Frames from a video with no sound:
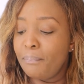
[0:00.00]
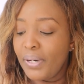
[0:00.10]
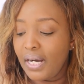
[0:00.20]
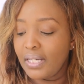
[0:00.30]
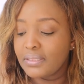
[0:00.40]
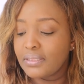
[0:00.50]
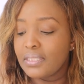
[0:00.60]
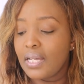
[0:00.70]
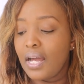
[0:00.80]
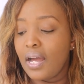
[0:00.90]

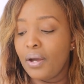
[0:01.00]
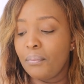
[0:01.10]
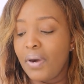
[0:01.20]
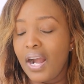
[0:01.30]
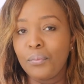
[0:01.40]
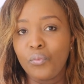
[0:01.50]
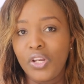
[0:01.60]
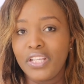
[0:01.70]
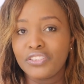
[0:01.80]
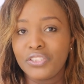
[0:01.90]
but I'm
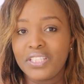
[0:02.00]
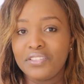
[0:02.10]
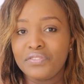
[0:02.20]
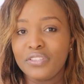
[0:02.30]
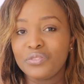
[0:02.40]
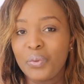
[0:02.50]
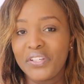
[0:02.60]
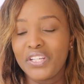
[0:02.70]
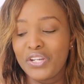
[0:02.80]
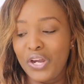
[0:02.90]
willing to give this
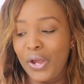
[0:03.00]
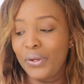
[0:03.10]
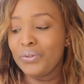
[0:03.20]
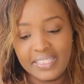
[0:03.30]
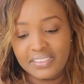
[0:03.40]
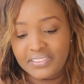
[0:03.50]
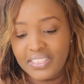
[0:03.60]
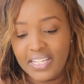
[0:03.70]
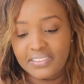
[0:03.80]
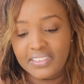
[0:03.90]
one a go. And it
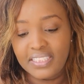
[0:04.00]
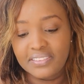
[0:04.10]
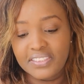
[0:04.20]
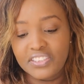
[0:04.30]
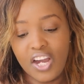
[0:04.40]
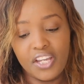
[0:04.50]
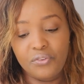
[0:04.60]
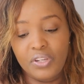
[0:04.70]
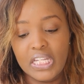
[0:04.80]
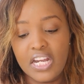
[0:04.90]
says it's a Thai
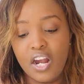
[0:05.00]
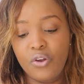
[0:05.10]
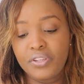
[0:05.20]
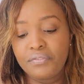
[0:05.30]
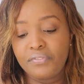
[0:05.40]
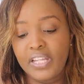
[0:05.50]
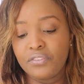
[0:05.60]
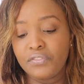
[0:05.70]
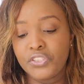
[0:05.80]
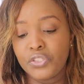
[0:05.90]
green curry
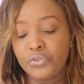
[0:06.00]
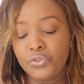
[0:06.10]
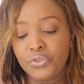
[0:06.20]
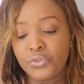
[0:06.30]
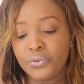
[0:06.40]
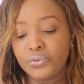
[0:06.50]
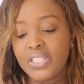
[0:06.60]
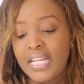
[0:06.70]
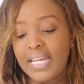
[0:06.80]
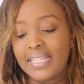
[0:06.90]
flavored
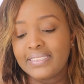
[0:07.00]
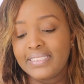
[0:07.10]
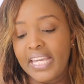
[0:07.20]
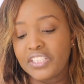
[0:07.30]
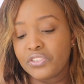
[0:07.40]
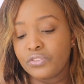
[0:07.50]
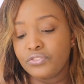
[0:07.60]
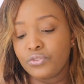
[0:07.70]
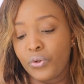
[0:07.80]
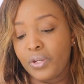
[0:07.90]
noodles and textured
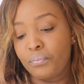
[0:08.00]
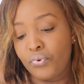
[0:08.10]
soya